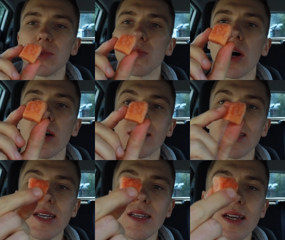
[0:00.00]
is what, I
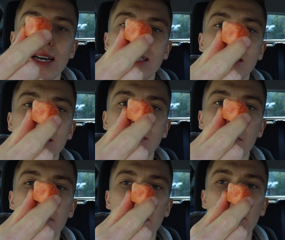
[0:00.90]
think that's
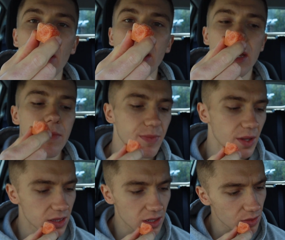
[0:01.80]
papaya.
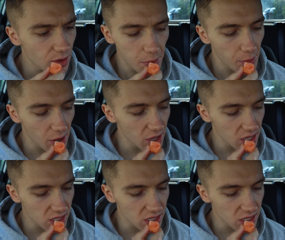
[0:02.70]
I don't know what papaya